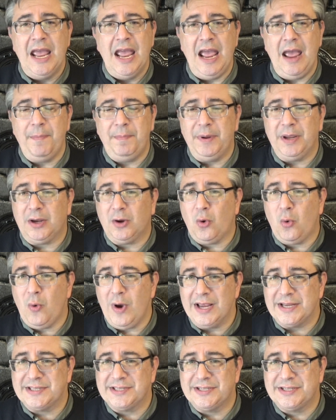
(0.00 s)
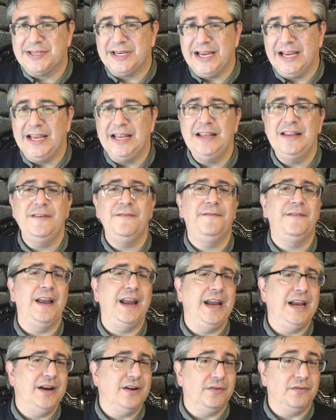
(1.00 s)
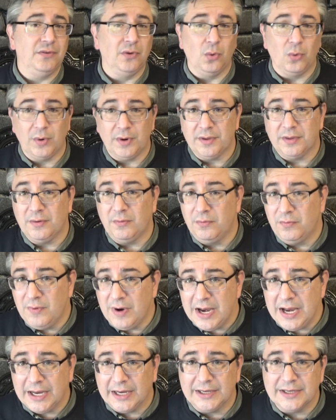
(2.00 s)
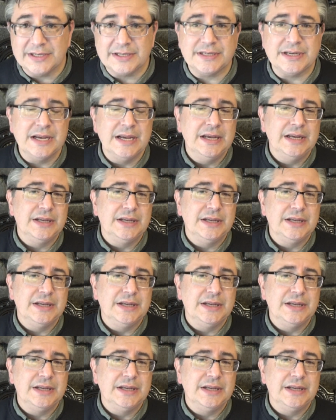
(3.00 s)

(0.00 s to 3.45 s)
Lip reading: epic quests in the vein of Lord of the Rings.